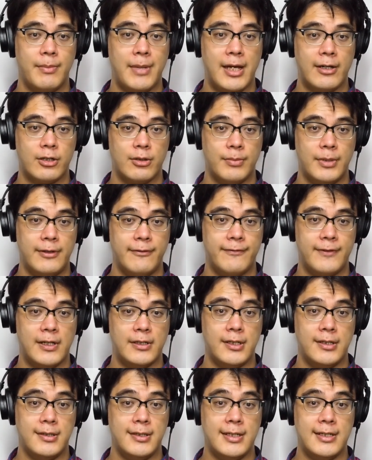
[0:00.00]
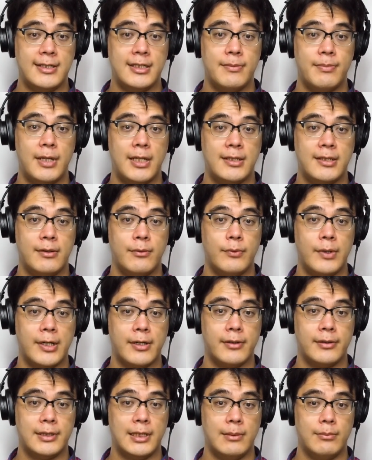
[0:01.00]
Ackerman founded the independent
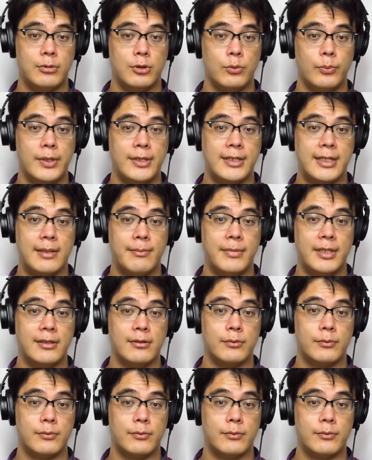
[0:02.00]
record label Windham Hill